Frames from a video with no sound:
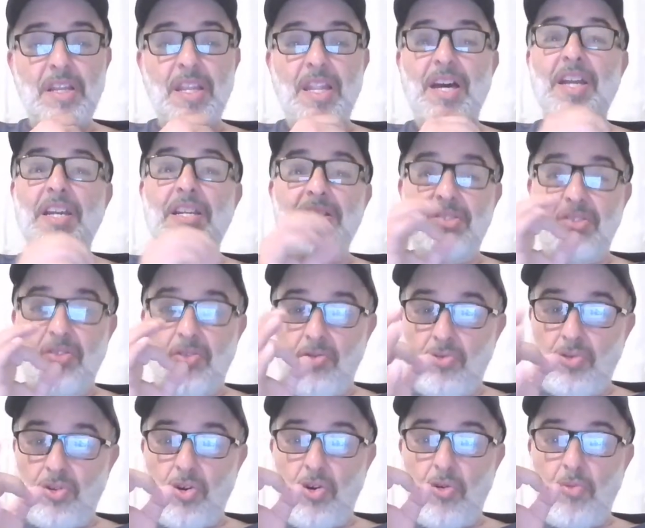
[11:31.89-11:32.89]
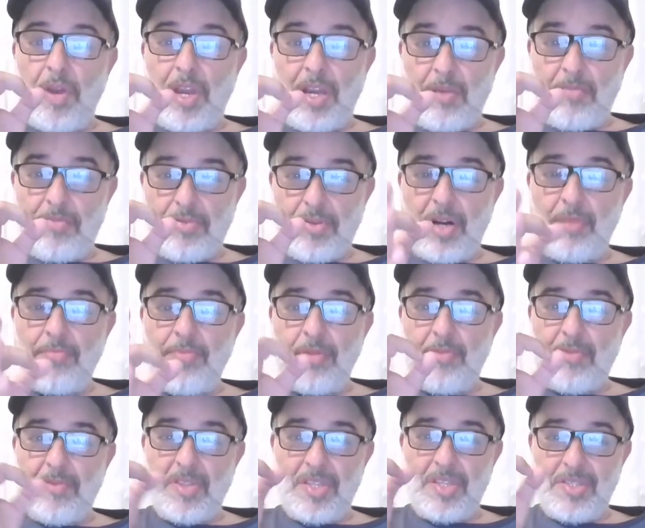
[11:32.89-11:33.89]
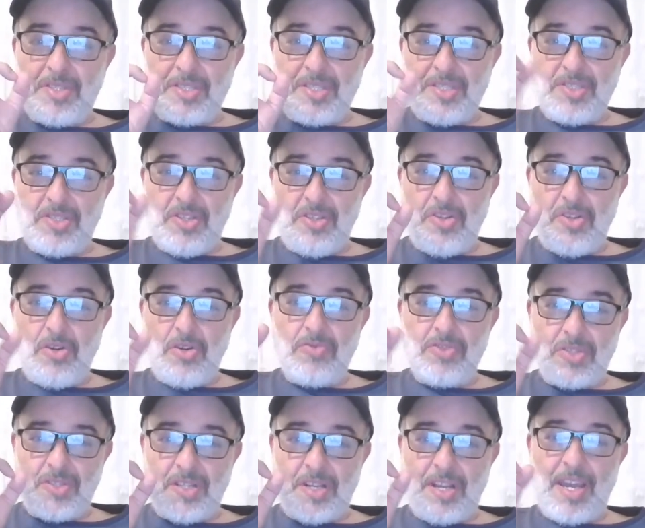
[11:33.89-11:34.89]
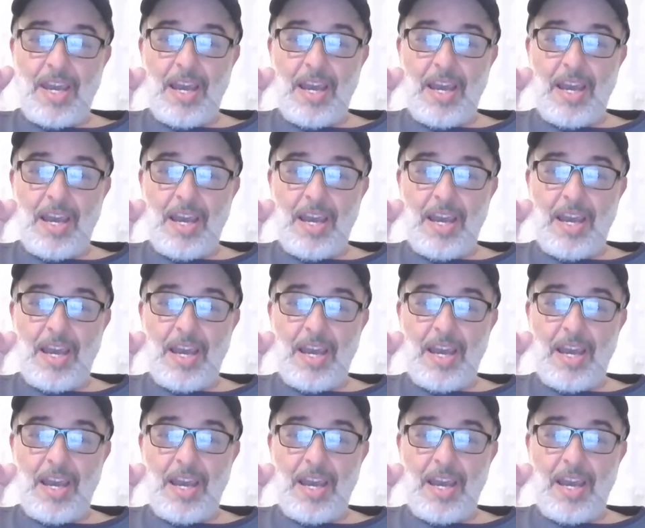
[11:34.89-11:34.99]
Like, don't go make a problem of this because you know what's going